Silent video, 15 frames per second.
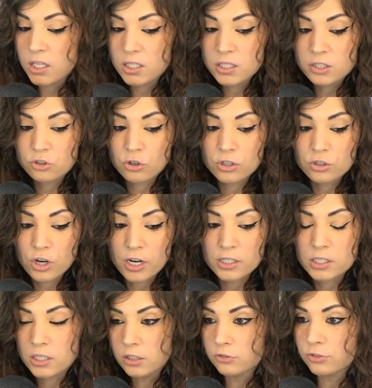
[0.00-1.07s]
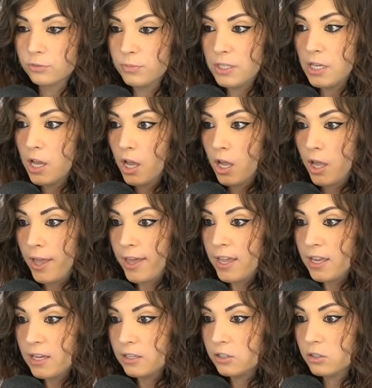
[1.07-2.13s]
You sure trying to steal from me?
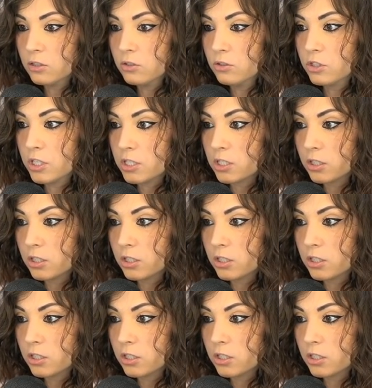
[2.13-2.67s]
Hey, dudes.